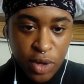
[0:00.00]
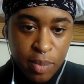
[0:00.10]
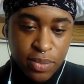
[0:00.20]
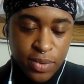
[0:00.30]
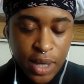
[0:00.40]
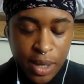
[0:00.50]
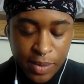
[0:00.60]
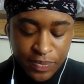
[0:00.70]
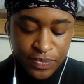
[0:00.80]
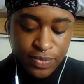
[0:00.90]
up
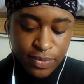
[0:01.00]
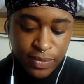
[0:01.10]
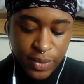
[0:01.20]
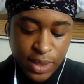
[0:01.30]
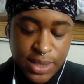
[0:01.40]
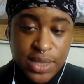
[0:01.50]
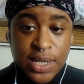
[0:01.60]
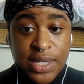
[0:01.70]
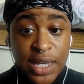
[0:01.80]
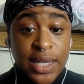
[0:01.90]
since
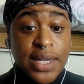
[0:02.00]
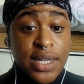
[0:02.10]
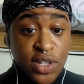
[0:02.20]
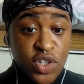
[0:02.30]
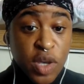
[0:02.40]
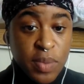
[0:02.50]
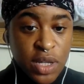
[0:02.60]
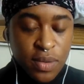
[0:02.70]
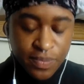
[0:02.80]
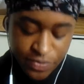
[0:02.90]
her teen years in
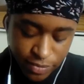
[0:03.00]
Germany.